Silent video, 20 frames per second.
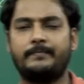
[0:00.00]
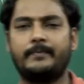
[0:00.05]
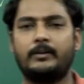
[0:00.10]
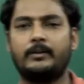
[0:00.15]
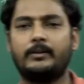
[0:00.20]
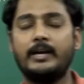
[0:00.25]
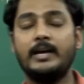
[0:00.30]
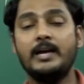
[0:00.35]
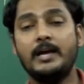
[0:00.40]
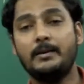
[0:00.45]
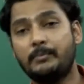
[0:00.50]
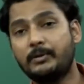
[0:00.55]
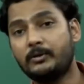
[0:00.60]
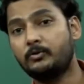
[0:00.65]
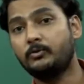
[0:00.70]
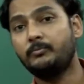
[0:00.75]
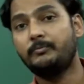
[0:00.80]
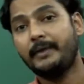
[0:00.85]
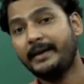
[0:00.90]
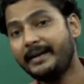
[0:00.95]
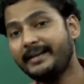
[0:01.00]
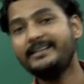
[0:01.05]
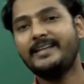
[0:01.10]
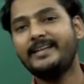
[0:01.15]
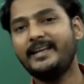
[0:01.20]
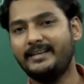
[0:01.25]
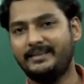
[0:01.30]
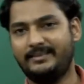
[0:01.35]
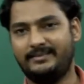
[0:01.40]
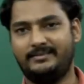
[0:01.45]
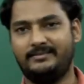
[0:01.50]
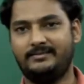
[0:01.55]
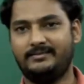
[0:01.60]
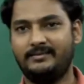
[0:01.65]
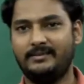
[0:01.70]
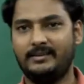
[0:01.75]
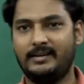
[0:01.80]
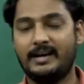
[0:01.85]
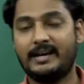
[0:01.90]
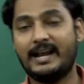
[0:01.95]
Okay, but to maintain,
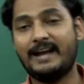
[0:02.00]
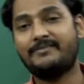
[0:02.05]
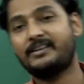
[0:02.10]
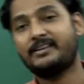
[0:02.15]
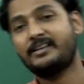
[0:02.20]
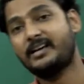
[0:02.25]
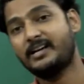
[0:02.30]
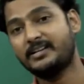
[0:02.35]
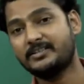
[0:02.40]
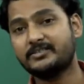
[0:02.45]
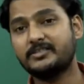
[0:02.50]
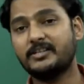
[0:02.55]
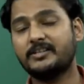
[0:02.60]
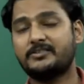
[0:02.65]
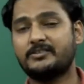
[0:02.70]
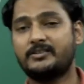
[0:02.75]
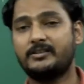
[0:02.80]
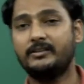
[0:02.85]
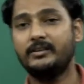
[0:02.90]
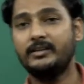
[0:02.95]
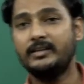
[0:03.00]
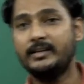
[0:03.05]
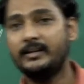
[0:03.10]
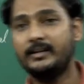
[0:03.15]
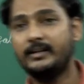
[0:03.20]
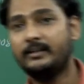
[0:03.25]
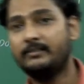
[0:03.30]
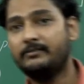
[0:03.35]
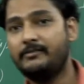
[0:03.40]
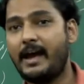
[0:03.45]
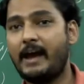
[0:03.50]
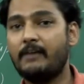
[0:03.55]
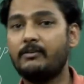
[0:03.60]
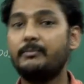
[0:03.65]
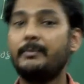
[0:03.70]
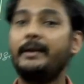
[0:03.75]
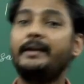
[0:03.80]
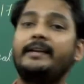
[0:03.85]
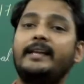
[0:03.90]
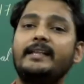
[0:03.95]
or after construction, we have to
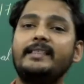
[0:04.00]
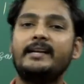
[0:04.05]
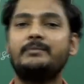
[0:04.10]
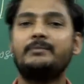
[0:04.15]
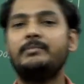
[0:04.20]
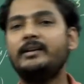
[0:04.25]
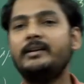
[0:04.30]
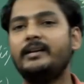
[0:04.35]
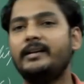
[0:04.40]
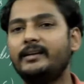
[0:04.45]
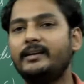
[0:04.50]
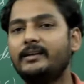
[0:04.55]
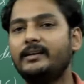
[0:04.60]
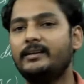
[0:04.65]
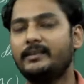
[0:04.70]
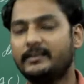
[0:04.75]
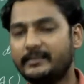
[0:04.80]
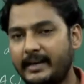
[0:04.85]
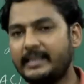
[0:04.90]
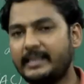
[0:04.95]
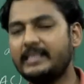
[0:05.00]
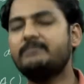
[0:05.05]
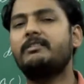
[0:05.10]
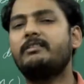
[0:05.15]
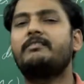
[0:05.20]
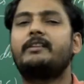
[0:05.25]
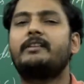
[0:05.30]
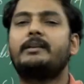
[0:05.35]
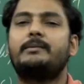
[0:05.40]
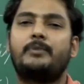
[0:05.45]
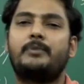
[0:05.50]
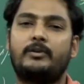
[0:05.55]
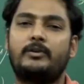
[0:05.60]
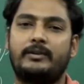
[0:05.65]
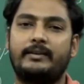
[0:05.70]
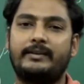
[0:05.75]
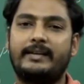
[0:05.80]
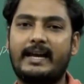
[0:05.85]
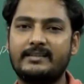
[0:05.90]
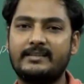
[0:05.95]
maintain that building, that is very, very
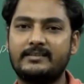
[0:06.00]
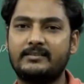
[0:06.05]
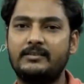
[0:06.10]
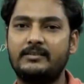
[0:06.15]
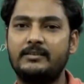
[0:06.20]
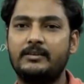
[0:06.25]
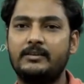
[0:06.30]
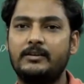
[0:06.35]
important task.